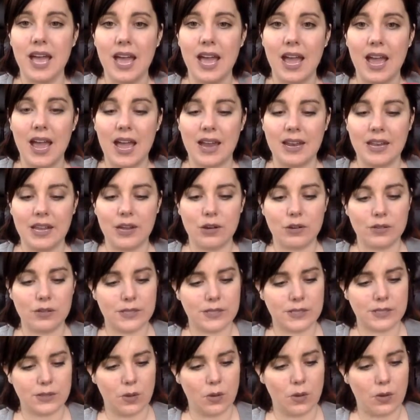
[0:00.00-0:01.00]
And here's the
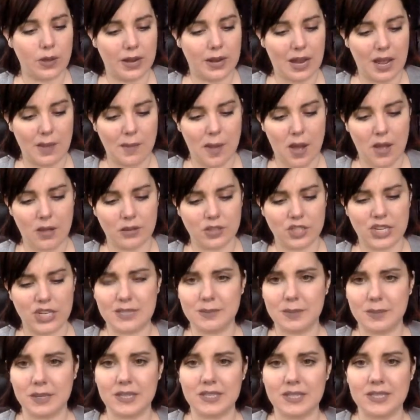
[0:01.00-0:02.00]
sole. And I apologize
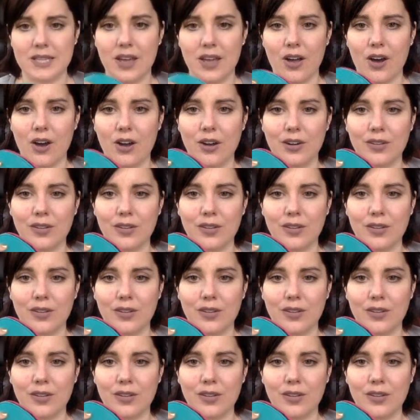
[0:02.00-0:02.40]
because they are